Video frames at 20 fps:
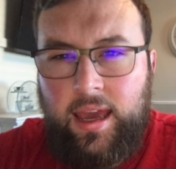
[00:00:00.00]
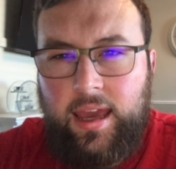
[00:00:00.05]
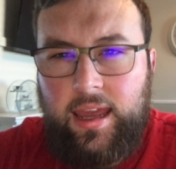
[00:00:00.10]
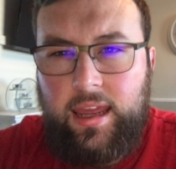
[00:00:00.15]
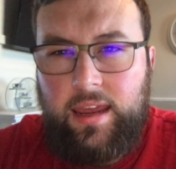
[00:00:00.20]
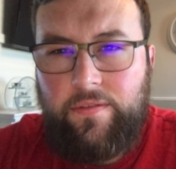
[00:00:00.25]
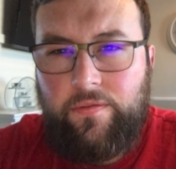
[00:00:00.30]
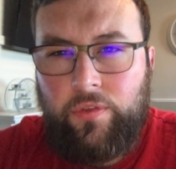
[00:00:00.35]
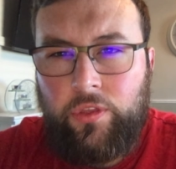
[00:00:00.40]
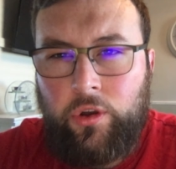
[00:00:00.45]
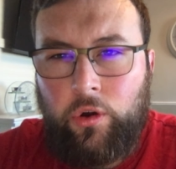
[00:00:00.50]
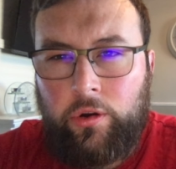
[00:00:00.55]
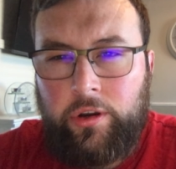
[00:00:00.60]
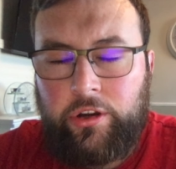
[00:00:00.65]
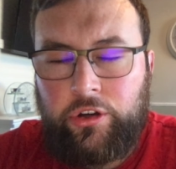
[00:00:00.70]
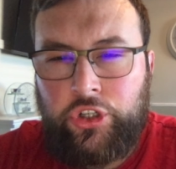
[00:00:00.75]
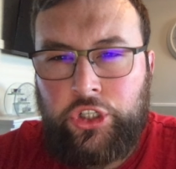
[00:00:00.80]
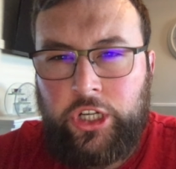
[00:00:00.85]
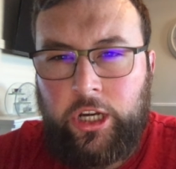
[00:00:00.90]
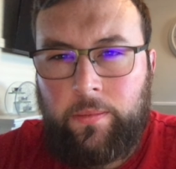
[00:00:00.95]
even though their
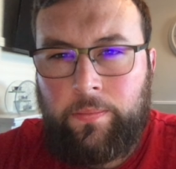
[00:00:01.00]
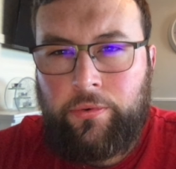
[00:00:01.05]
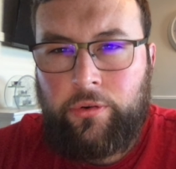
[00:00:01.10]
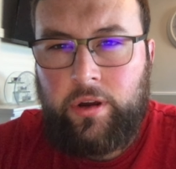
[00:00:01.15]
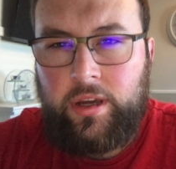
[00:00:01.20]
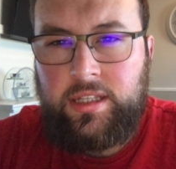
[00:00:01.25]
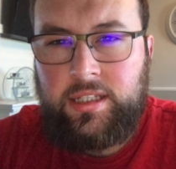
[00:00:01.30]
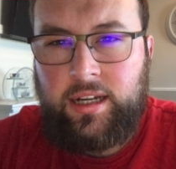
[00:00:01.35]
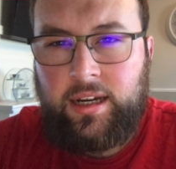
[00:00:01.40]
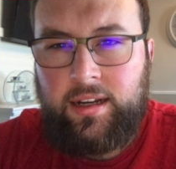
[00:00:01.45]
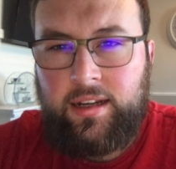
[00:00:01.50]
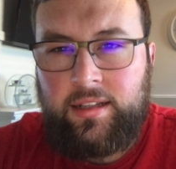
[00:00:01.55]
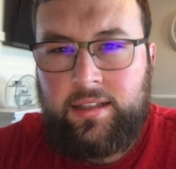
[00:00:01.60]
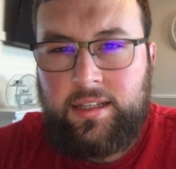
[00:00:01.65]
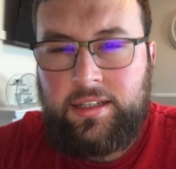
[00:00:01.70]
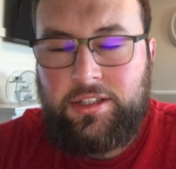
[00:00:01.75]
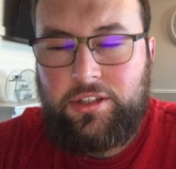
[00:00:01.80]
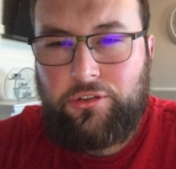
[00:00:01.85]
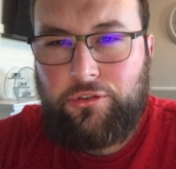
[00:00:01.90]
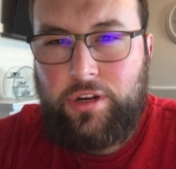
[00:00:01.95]
share price kind of
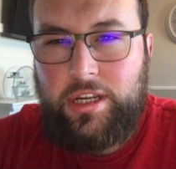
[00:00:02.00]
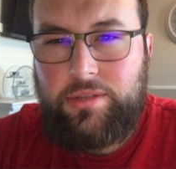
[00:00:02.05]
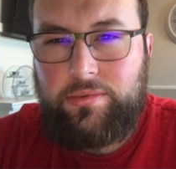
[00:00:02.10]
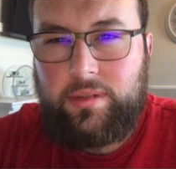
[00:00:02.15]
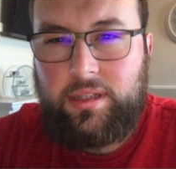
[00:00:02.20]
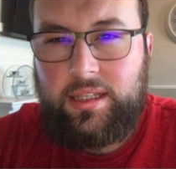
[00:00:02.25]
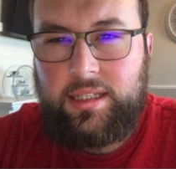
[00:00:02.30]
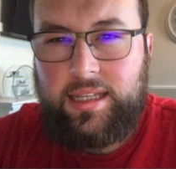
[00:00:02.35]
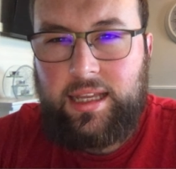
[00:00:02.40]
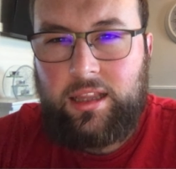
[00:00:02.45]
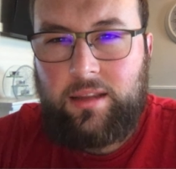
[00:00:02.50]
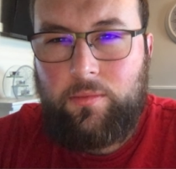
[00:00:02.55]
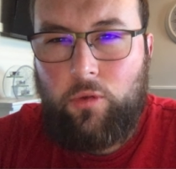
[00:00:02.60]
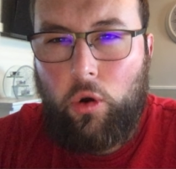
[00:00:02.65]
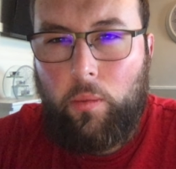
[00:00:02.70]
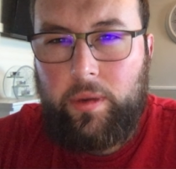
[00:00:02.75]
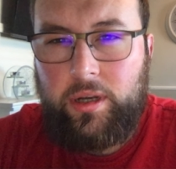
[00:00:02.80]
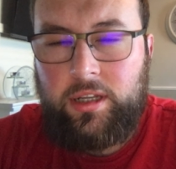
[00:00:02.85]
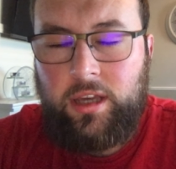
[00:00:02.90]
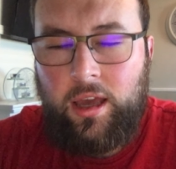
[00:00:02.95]
disagrees with this at the moment.